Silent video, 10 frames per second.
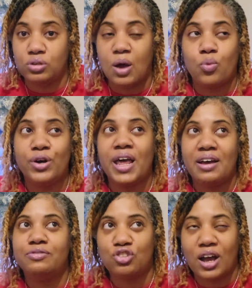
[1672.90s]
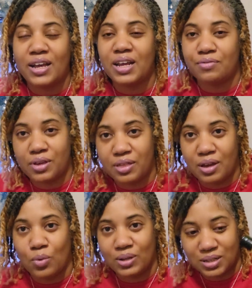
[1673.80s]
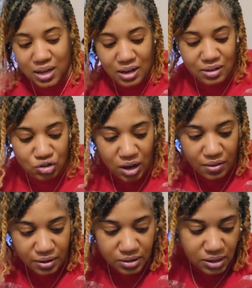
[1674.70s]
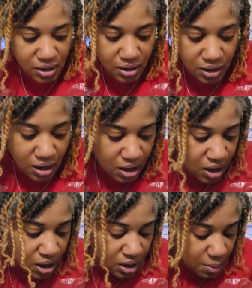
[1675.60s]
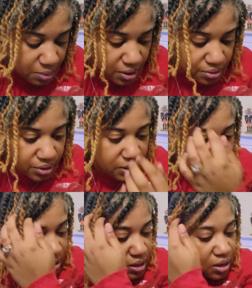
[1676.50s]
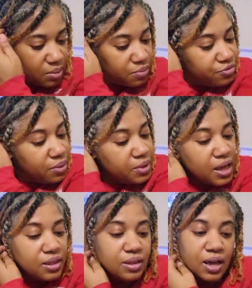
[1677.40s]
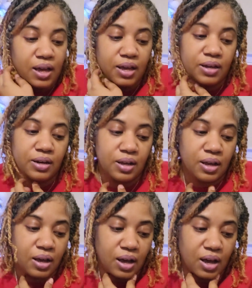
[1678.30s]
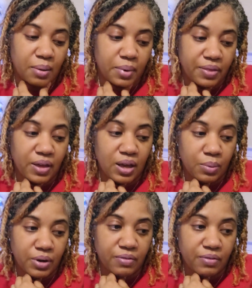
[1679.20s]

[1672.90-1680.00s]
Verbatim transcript: I would have tried everything once I tried this and a couple other things um, from that line. Um, I think I would